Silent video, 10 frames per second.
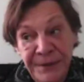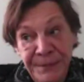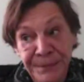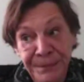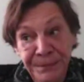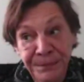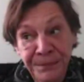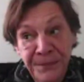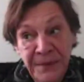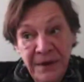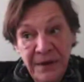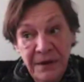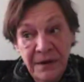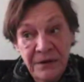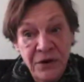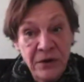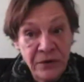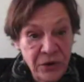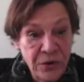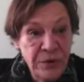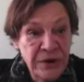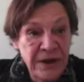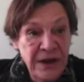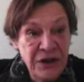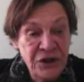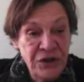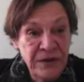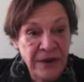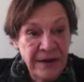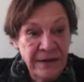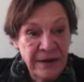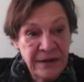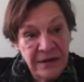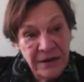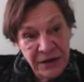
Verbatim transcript: um, donor coordination and that